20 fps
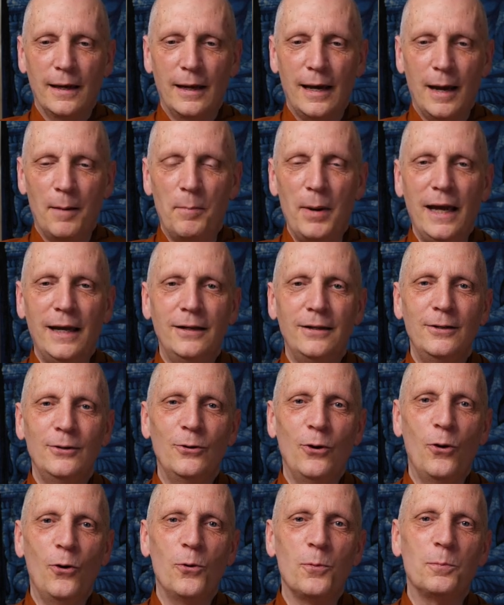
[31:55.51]
abandon
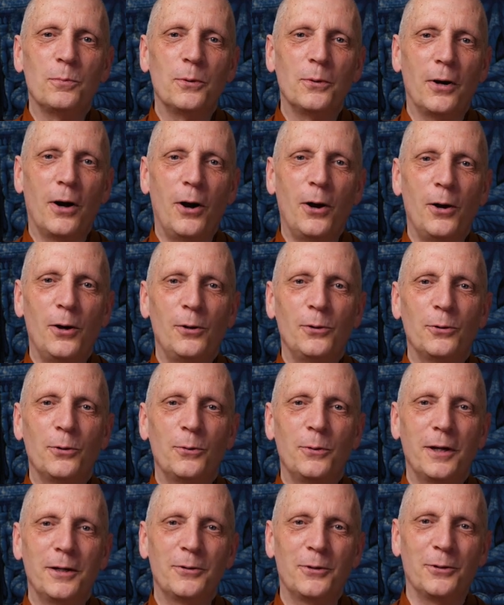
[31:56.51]
hope, all
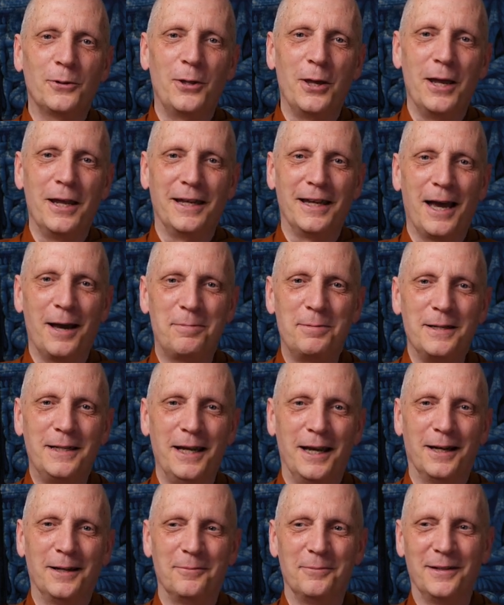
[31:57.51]
who enter the
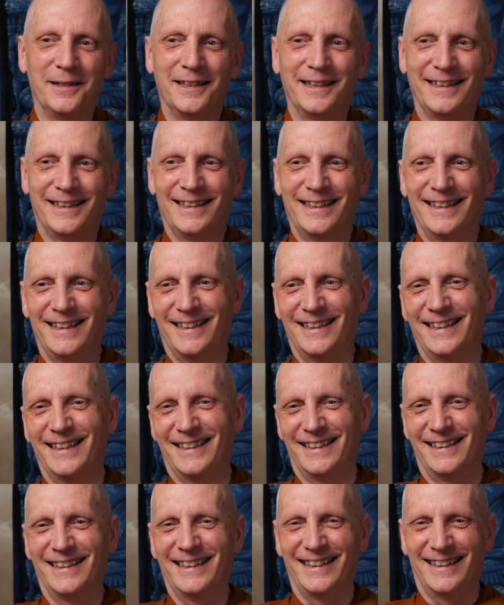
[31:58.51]

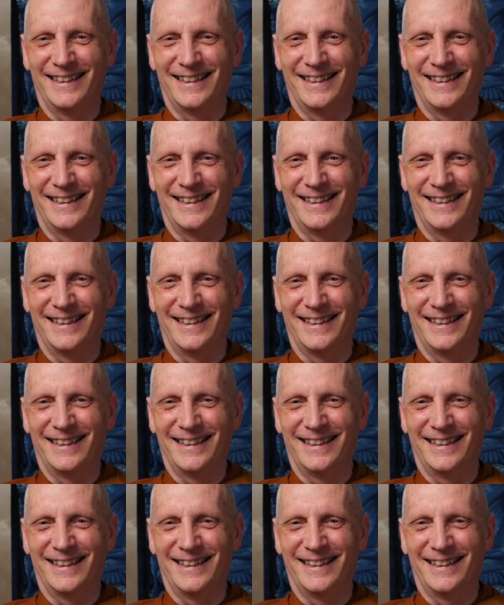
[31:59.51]
Abhidhamma.